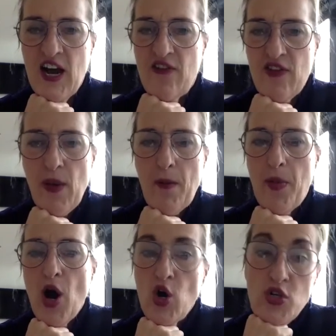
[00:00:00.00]
of
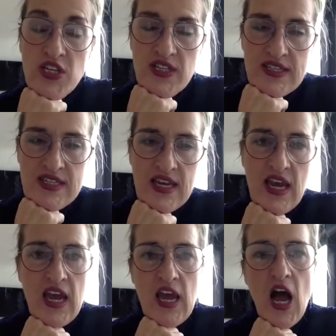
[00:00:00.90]

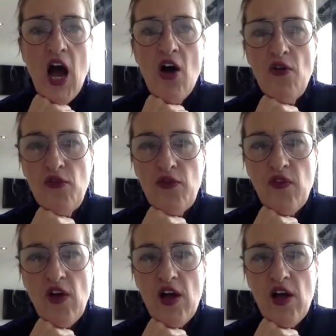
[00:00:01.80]
potency, of